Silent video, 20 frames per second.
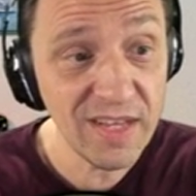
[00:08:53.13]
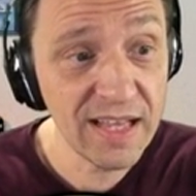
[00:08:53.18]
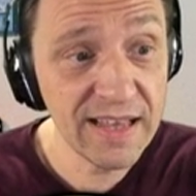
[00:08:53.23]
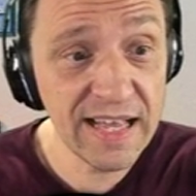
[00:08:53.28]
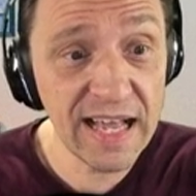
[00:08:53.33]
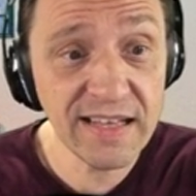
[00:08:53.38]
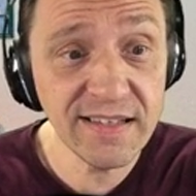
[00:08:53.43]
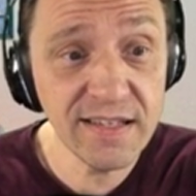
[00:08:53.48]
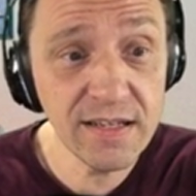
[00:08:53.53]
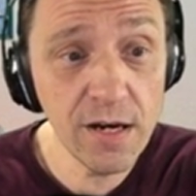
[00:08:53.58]

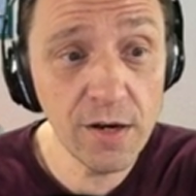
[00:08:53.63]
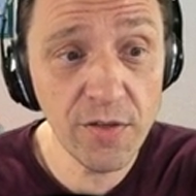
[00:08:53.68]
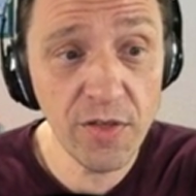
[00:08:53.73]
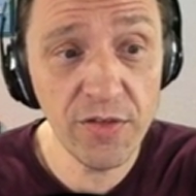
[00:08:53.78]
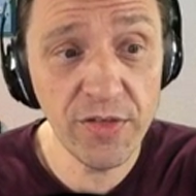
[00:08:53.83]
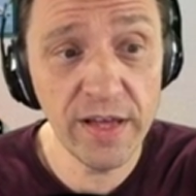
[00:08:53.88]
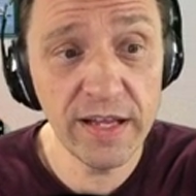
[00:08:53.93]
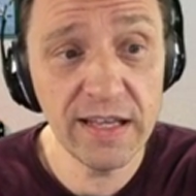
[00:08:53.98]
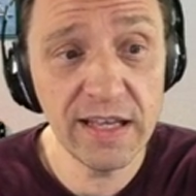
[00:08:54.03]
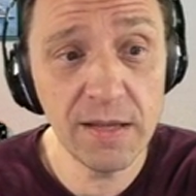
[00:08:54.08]
That's another
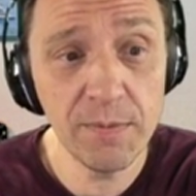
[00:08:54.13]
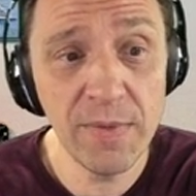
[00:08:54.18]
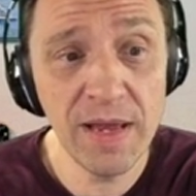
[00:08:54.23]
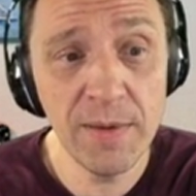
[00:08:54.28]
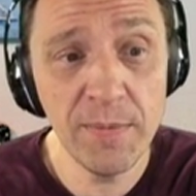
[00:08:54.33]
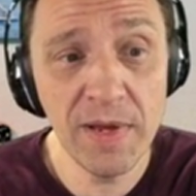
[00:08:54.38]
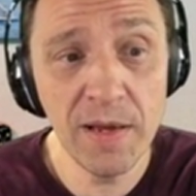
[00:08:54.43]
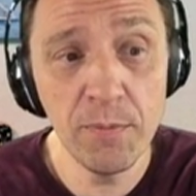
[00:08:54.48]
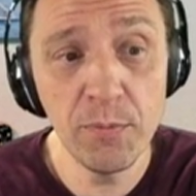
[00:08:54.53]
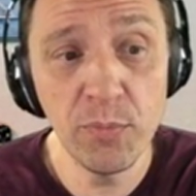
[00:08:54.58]
thing that may
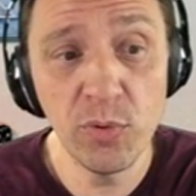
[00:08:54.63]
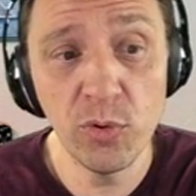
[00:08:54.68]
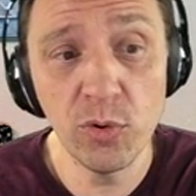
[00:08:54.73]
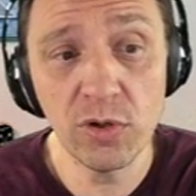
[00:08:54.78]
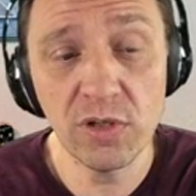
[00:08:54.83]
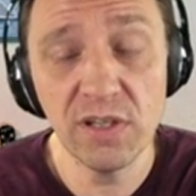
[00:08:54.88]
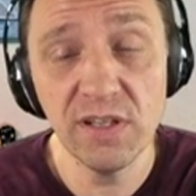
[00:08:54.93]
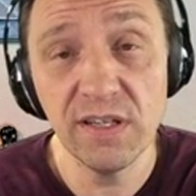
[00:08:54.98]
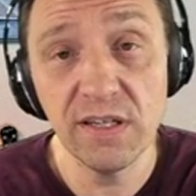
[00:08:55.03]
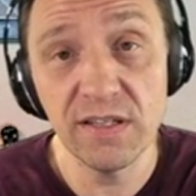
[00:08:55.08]
be
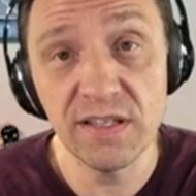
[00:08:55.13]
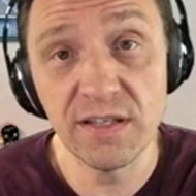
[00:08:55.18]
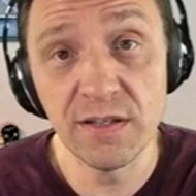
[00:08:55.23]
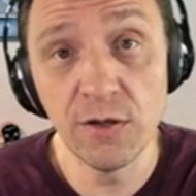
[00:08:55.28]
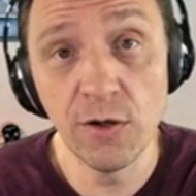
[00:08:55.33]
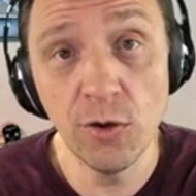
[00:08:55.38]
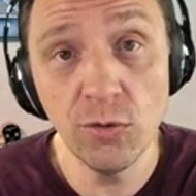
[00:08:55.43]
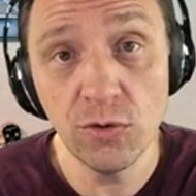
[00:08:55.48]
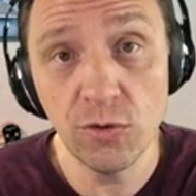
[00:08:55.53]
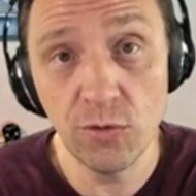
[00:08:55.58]
important. There's
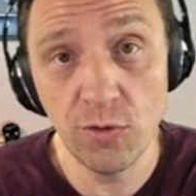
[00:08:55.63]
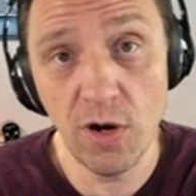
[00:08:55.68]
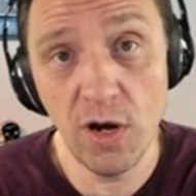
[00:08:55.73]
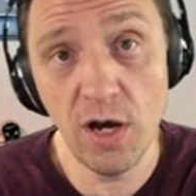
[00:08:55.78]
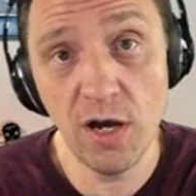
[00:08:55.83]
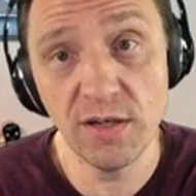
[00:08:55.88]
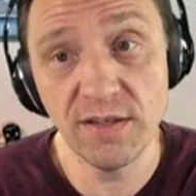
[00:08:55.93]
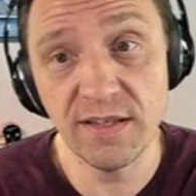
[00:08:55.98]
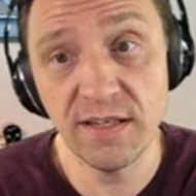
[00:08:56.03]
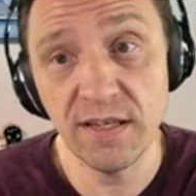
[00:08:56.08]
no
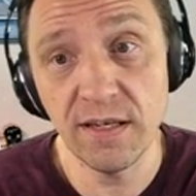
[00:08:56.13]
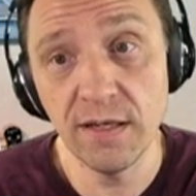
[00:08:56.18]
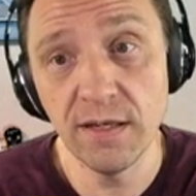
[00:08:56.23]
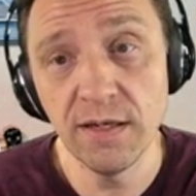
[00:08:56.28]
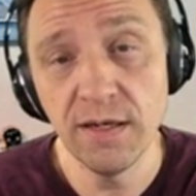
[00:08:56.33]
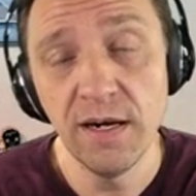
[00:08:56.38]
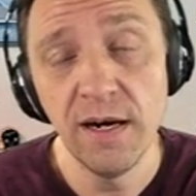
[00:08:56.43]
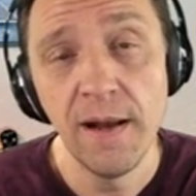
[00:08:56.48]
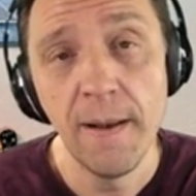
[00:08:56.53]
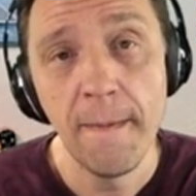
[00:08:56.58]
draws here.